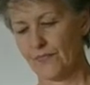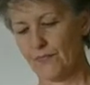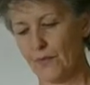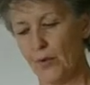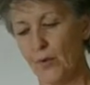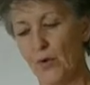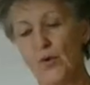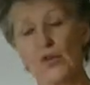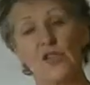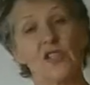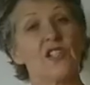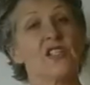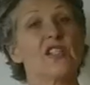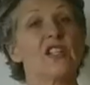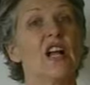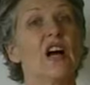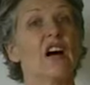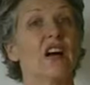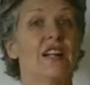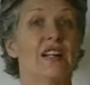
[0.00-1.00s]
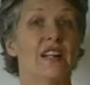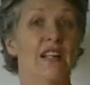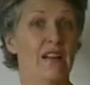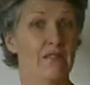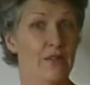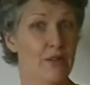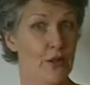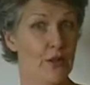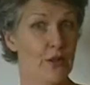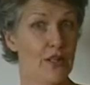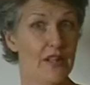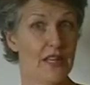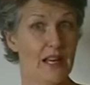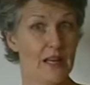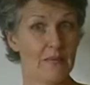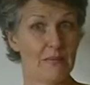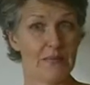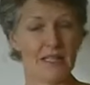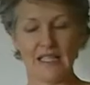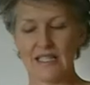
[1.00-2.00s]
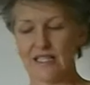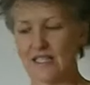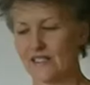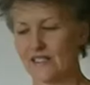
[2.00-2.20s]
Pause the slide and have a look at that, please.